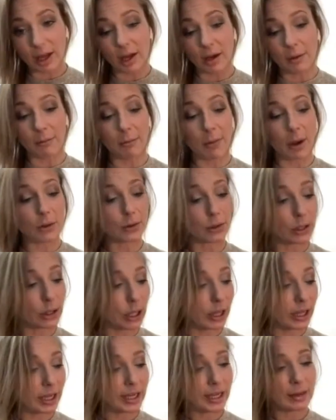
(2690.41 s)

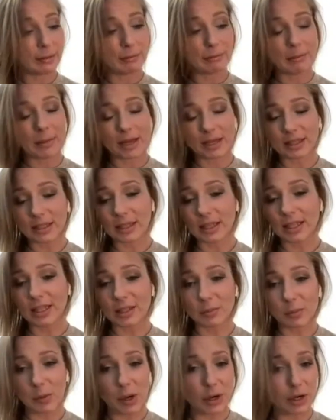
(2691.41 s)
emotionally, mentally,
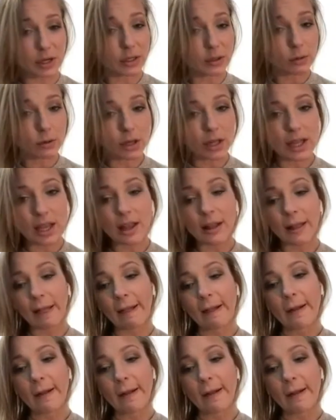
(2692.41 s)
spiritually,